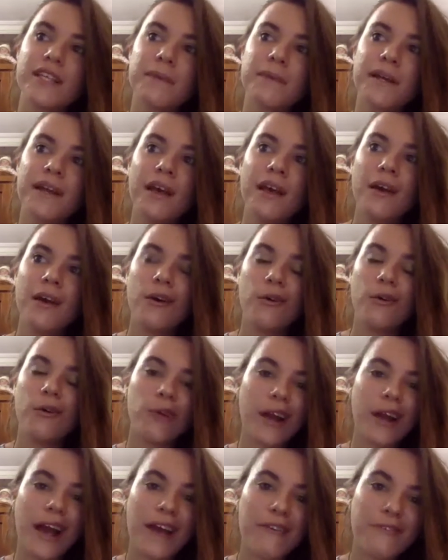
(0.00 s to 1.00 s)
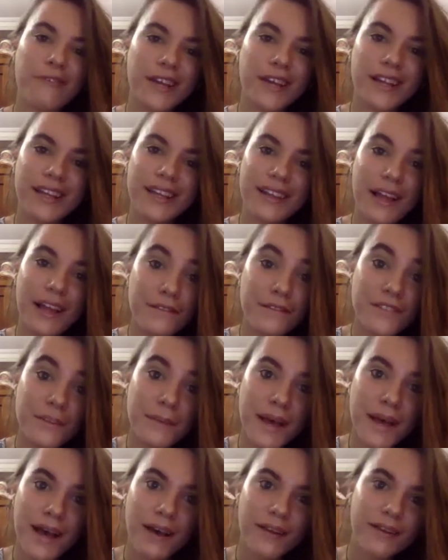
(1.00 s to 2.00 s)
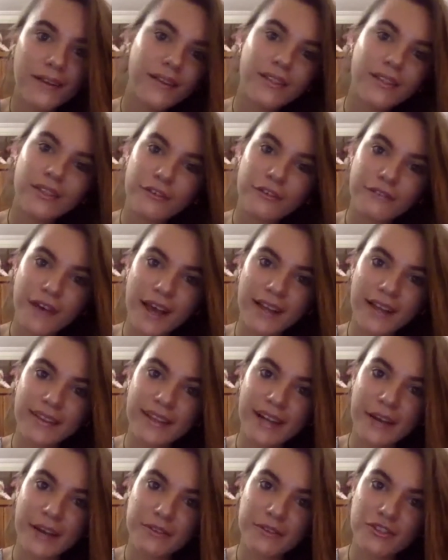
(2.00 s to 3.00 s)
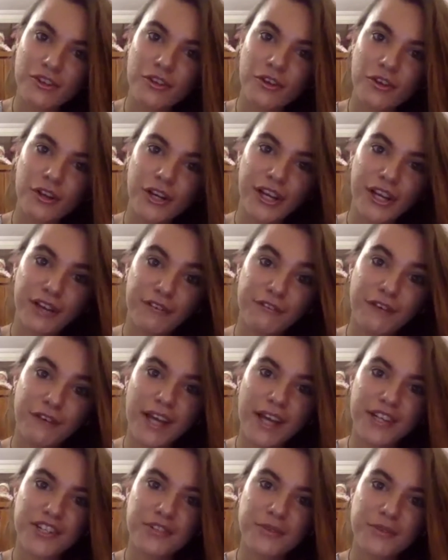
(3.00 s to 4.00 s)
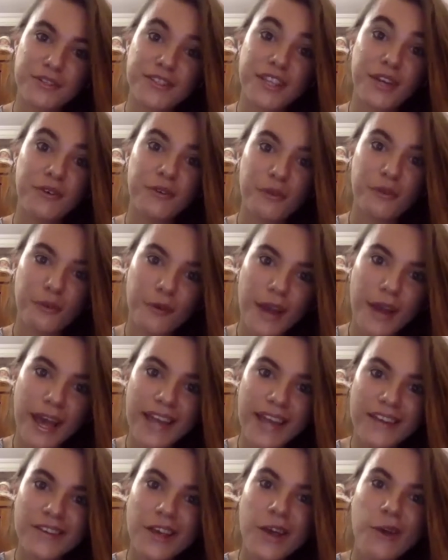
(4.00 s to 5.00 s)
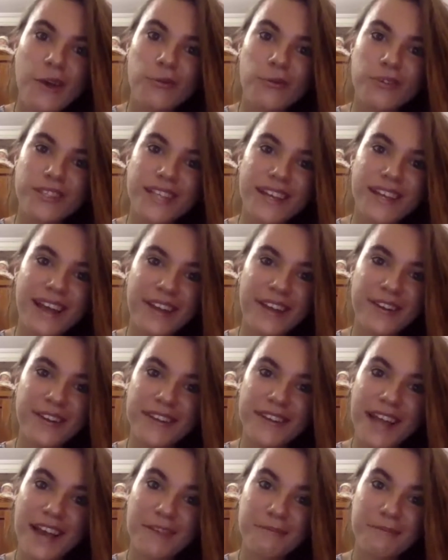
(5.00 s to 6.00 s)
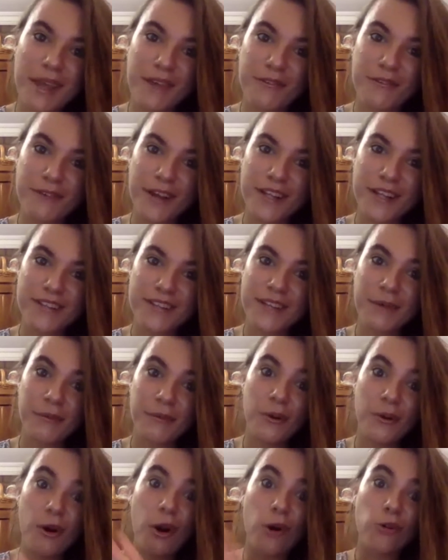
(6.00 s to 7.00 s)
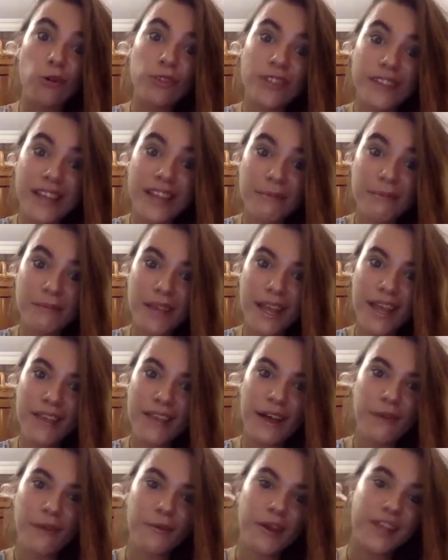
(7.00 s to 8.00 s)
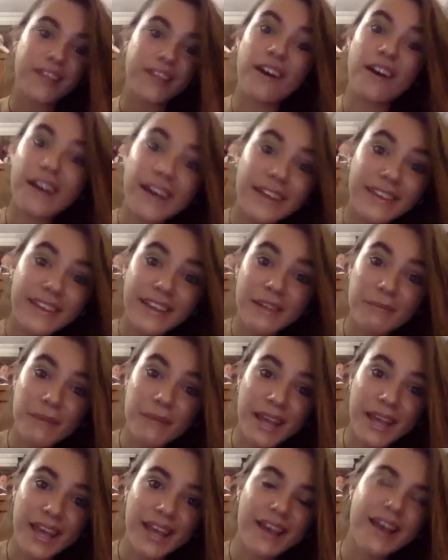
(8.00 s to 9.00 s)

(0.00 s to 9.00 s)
But what I really loved about the fact that I was no longer confined to a single grade was that I could now make friends that were older than me, that were younger than me.